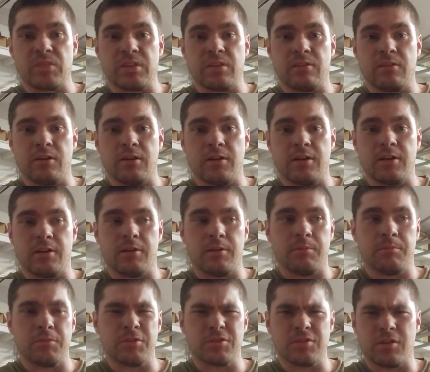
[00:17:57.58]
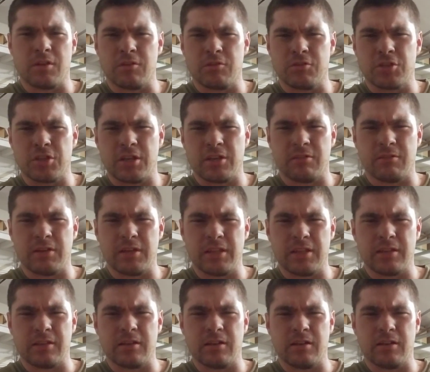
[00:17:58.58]
There's another channel, I
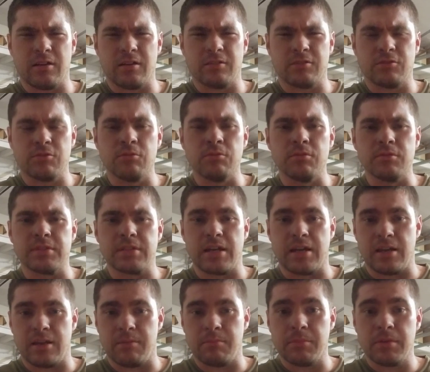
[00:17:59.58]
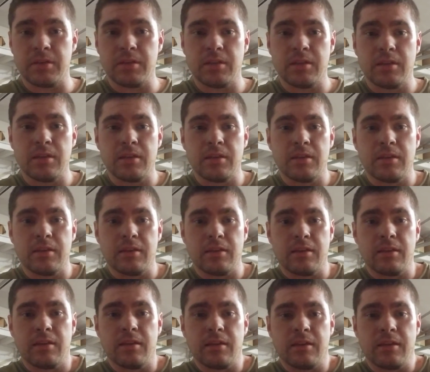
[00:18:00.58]
think, Tool Time.
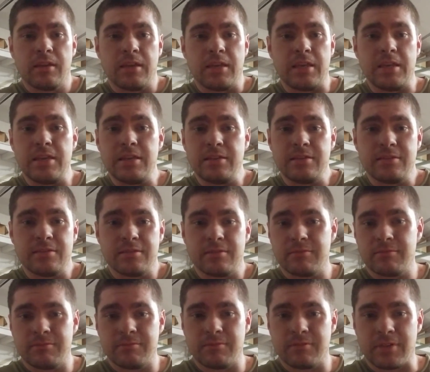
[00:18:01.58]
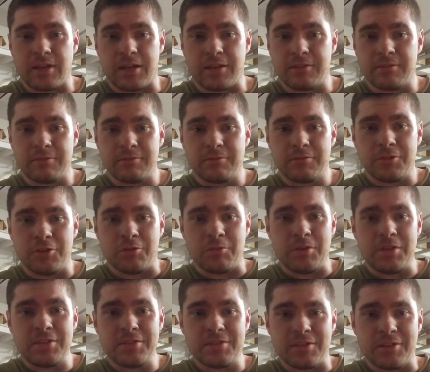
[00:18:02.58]
He's got, you know,
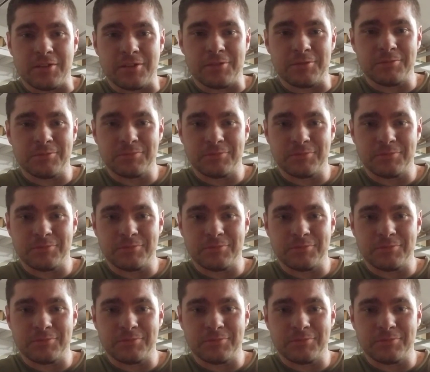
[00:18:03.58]
he's a